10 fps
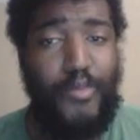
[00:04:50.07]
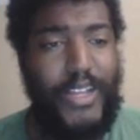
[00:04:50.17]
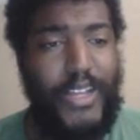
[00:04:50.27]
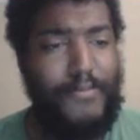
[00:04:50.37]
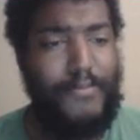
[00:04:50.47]

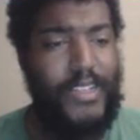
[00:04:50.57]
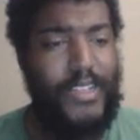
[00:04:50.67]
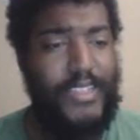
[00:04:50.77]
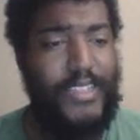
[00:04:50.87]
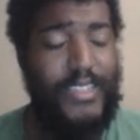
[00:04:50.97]
but
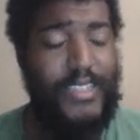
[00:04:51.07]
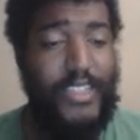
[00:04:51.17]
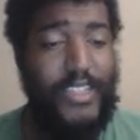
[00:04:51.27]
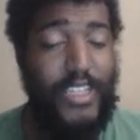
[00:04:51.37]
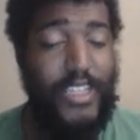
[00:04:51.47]

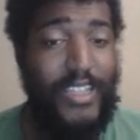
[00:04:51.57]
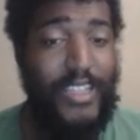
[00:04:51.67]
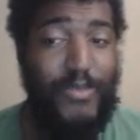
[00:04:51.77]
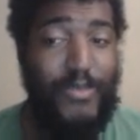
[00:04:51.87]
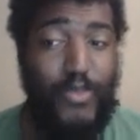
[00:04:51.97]

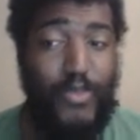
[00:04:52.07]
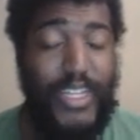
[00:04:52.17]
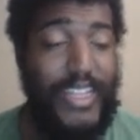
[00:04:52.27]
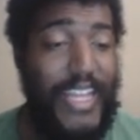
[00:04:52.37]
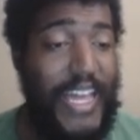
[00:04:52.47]
in
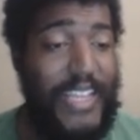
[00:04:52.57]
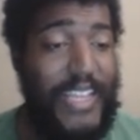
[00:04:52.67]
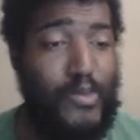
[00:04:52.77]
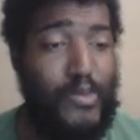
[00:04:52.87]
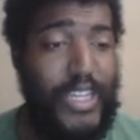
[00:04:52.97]
between
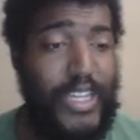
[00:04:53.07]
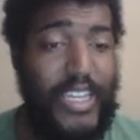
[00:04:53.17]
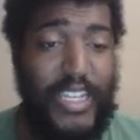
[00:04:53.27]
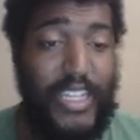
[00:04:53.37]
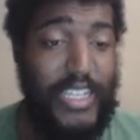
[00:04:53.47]
last
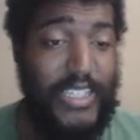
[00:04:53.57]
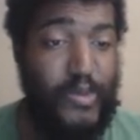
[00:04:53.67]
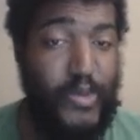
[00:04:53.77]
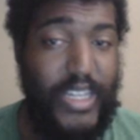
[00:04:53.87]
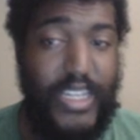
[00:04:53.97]
week and
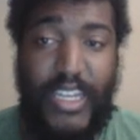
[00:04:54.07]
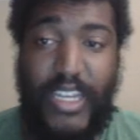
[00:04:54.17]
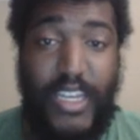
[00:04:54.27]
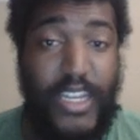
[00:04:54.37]
this week